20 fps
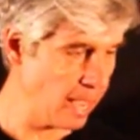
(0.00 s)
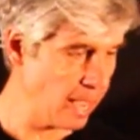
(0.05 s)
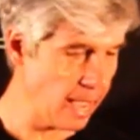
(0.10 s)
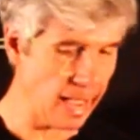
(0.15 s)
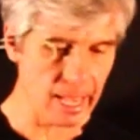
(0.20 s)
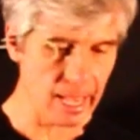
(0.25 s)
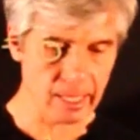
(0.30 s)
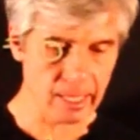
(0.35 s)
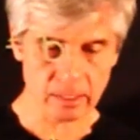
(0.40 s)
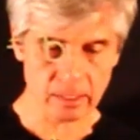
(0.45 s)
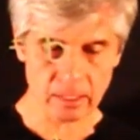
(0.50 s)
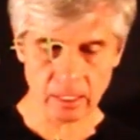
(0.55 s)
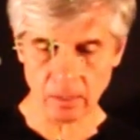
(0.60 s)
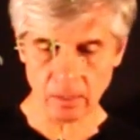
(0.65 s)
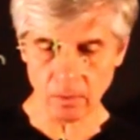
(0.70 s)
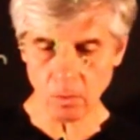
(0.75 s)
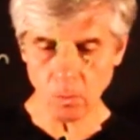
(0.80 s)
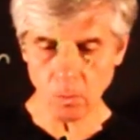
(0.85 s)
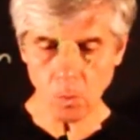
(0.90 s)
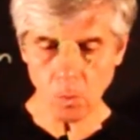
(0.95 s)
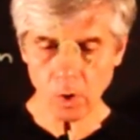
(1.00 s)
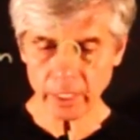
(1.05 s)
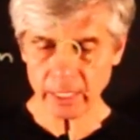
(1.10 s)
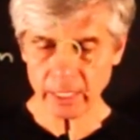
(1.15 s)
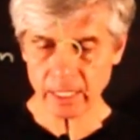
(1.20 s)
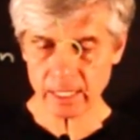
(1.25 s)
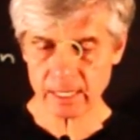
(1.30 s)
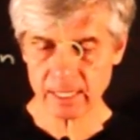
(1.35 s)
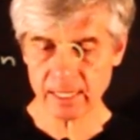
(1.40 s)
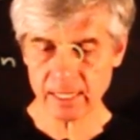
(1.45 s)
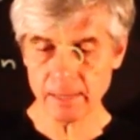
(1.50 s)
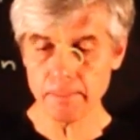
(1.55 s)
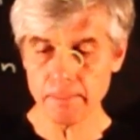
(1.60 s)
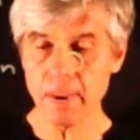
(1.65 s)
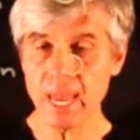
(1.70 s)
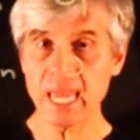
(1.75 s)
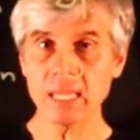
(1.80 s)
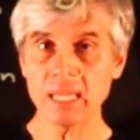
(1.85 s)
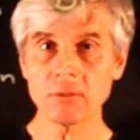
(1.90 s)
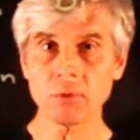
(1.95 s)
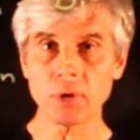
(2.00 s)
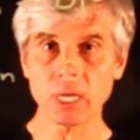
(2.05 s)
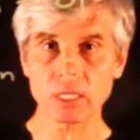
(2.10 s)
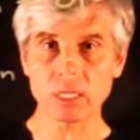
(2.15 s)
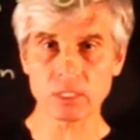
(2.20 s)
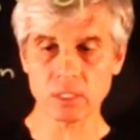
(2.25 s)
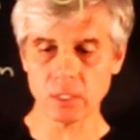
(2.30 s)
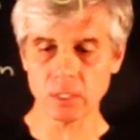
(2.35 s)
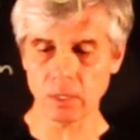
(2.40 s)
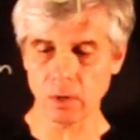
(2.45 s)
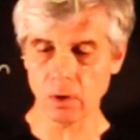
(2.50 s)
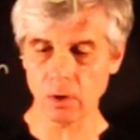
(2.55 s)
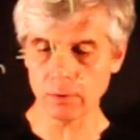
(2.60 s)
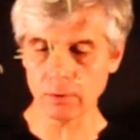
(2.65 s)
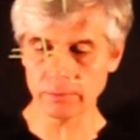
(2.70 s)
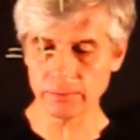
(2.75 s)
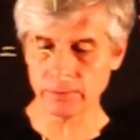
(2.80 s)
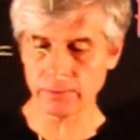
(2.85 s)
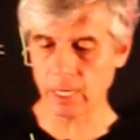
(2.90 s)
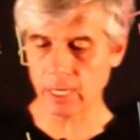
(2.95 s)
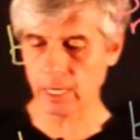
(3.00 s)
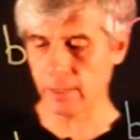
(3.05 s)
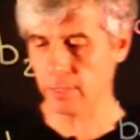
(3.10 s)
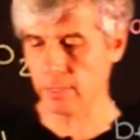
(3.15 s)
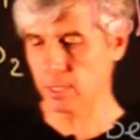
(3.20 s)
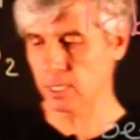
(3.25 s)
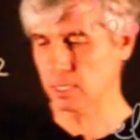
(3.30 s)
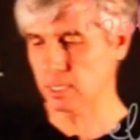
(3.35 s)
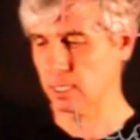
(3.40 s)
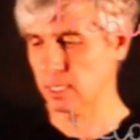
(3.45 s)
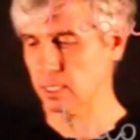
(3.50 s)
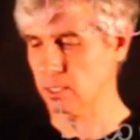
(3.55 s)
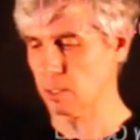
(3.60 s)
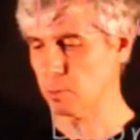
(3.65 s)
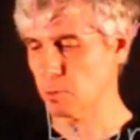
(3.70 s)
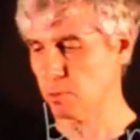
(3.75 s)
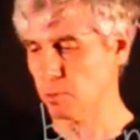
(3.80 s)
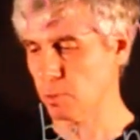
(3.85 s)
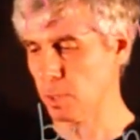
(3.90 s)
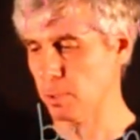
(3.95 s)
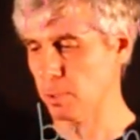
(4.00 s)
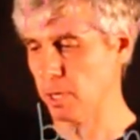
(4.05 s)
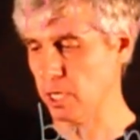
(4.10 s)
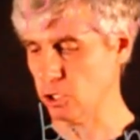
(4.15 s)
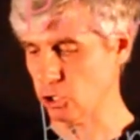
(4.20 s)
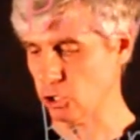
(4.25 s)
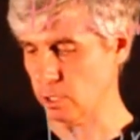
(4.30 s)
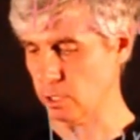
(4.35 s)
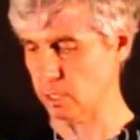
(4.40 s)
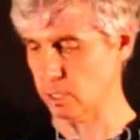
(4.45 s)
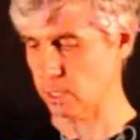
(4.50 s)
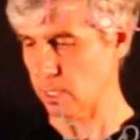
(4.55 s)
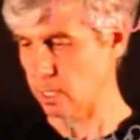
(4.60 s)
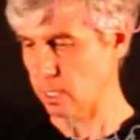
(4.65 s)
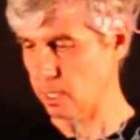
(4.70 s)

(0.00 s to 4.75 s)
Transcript: And what is the matrix of this system of equations?